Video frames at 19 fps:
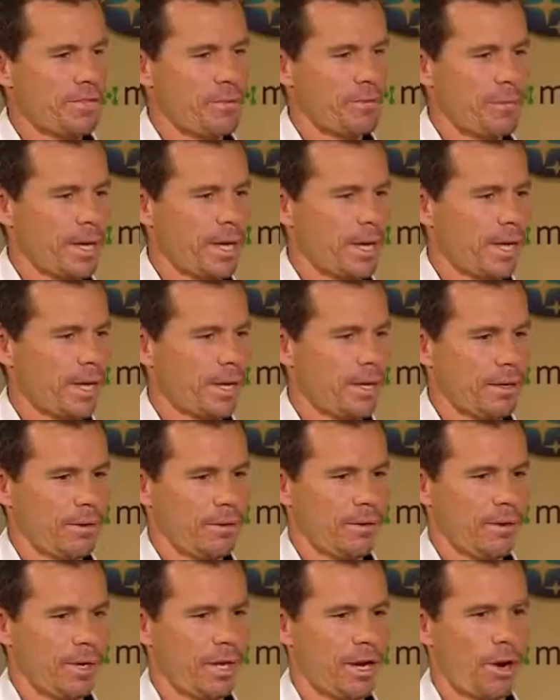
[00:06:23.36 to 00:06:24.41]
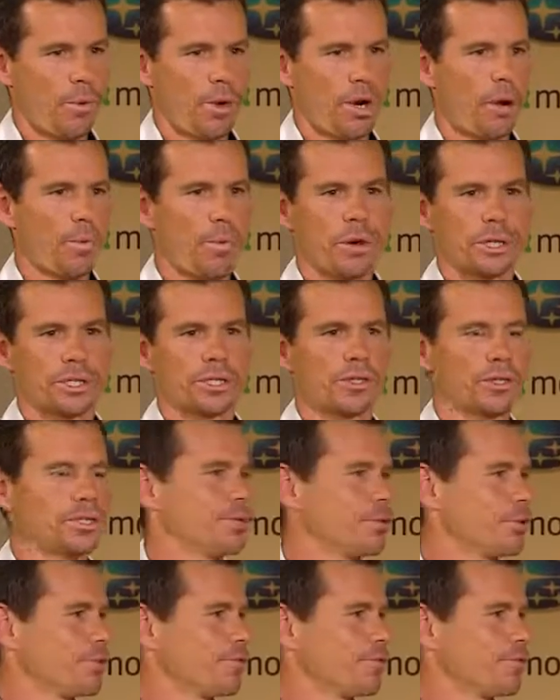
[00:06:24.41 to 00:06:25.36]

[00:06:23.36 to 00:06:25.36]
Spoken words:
for me, when I'm watching the Tour